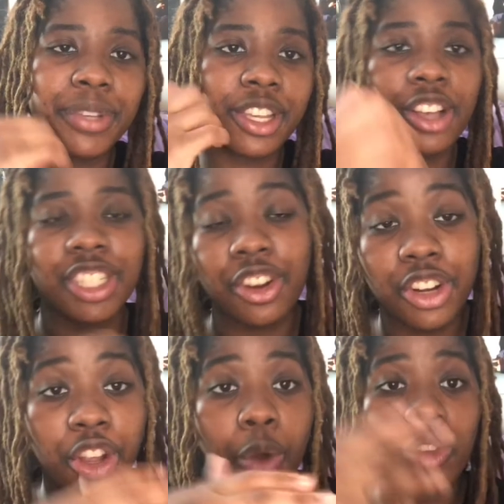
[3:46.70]
causing her to
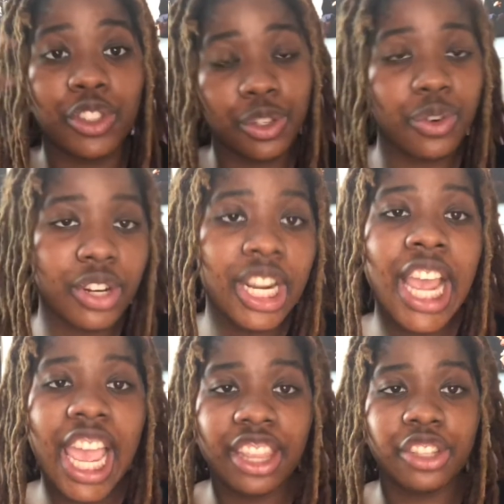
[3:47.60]
go on tour,
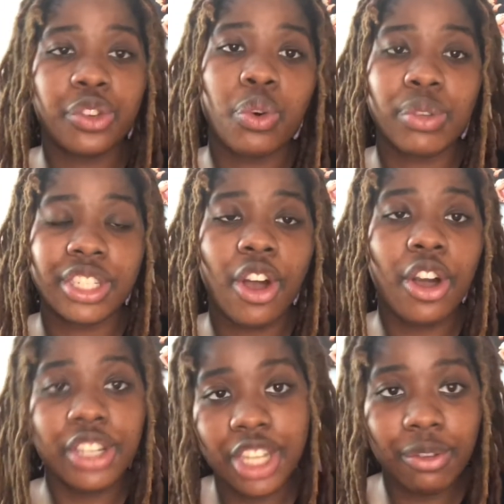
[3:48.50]
and the tour was
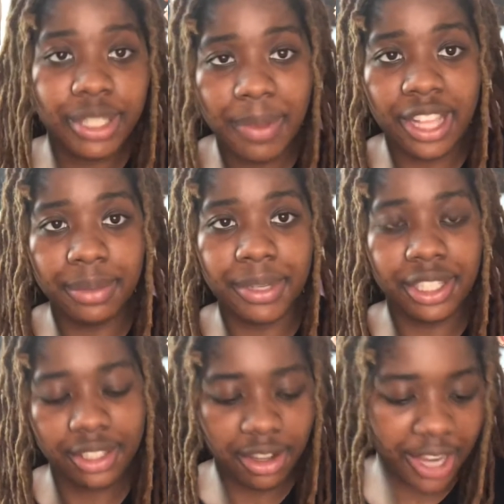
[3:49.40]
called Don't Smile at Me,
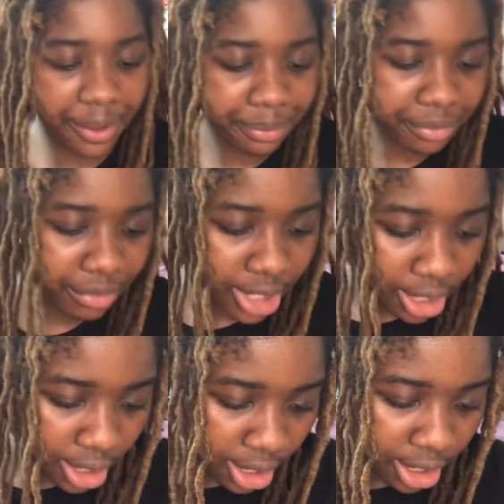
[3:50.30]
okay?
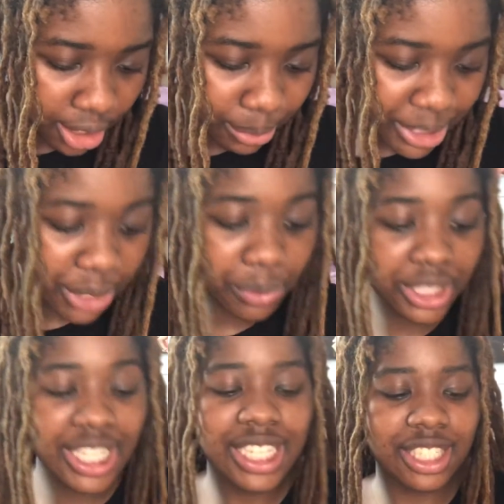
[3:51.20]
She
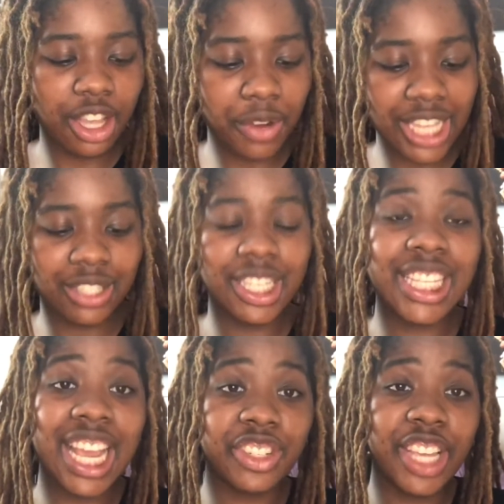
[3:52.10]
released, okay, so this
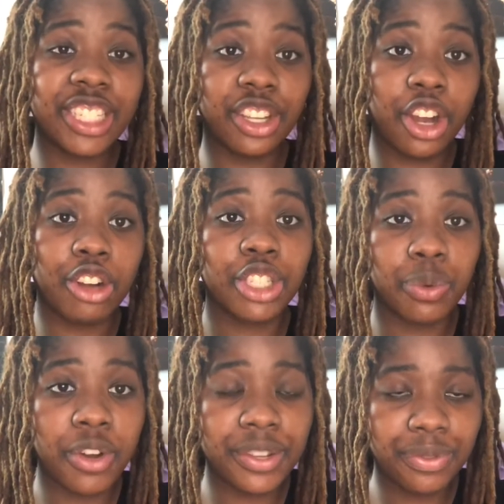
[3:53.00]
actually has a curse
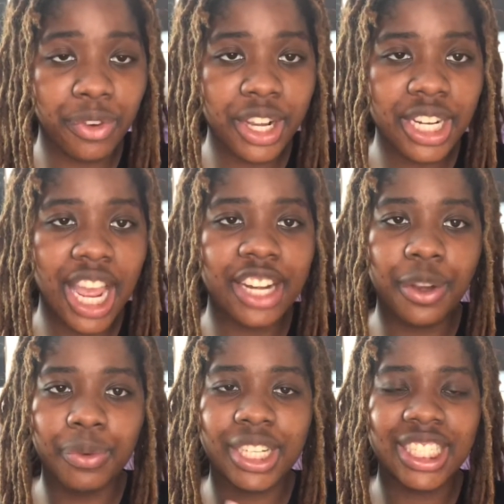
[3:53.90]
word in front. I
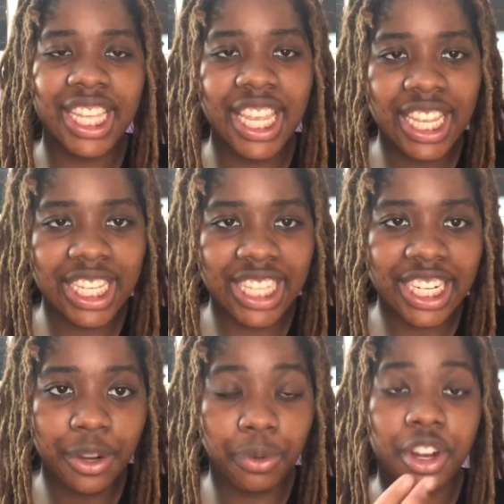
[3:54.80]
don't want to say it because I
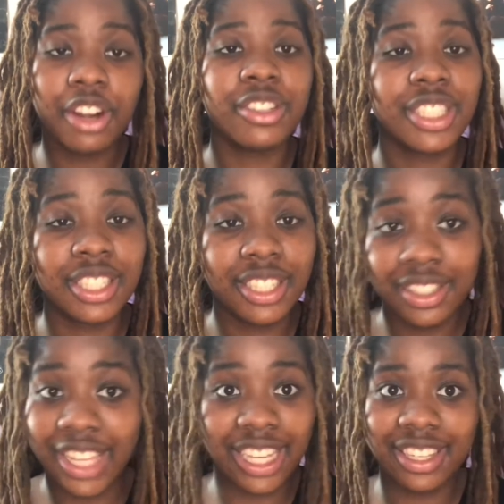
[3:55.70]
don't curse,
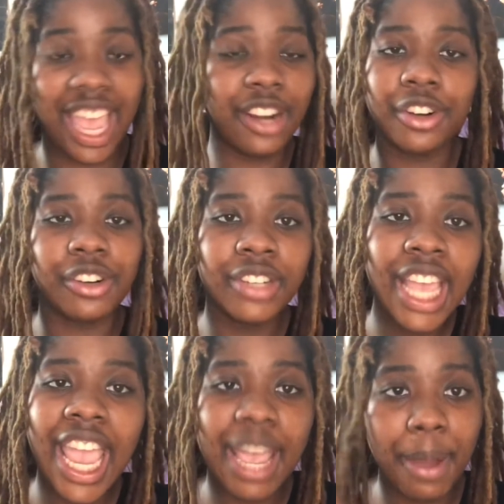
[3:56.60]
like, at all.
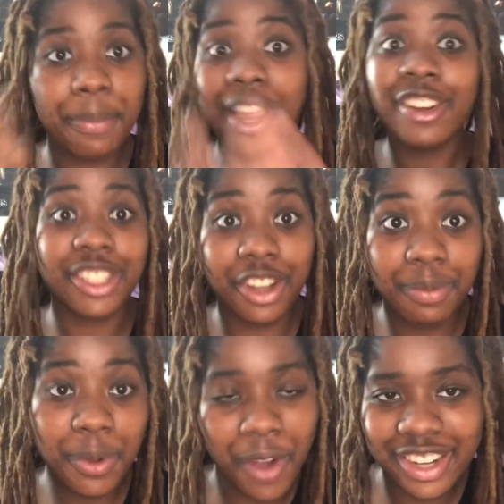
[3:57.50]
And my parents are going to
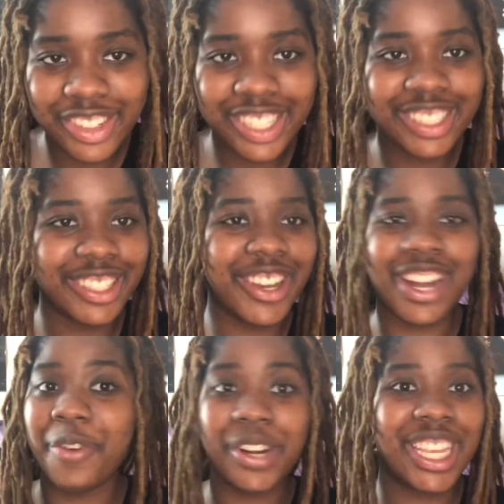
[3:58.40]
be watching, so I
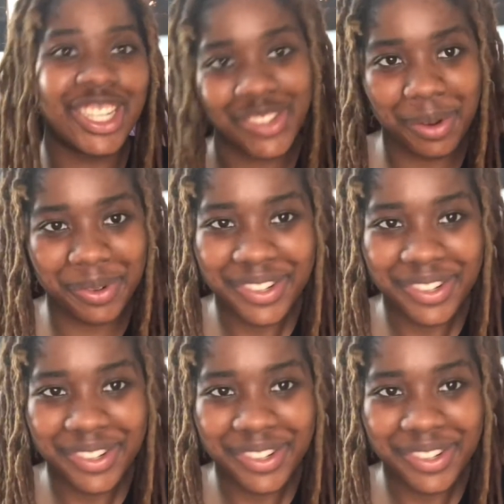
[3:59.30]
don't want to get in trouble,